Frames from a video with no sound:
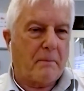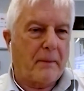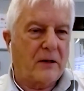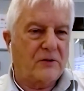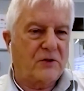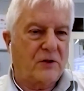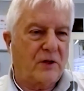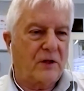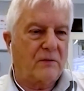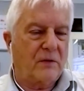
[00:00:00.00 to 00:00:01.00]

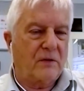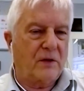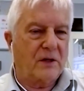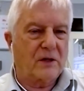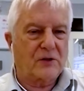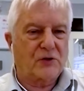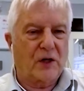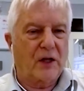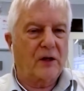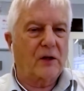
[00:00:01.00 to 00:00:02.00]
certainly the
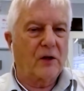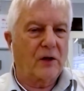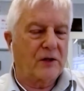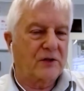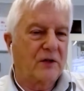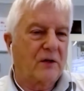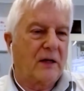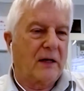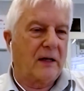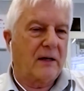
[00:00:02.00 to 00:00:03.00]
Australian clients
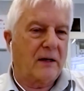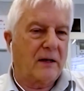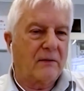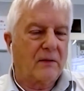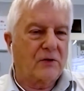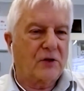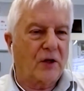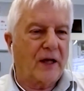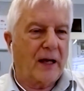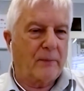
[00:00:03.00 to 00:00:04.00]
are
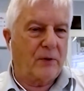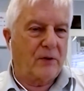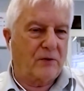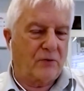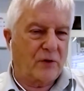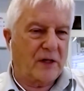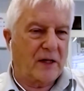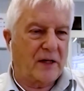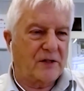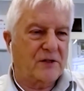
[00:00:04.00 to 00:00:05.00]
totally happy to
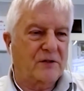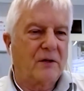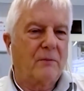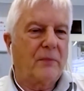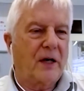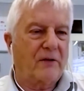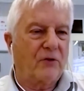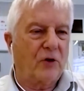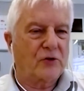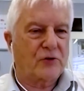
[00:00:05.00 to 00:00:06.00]
regard us as part of
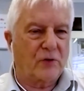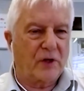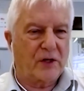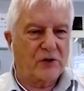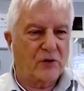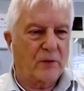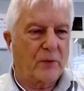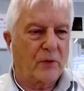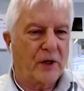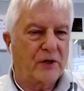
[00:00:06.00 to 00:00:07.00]
an Australasian
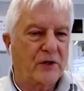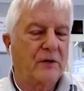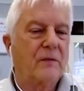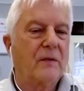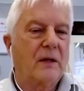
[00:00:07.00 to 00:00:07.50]
operation.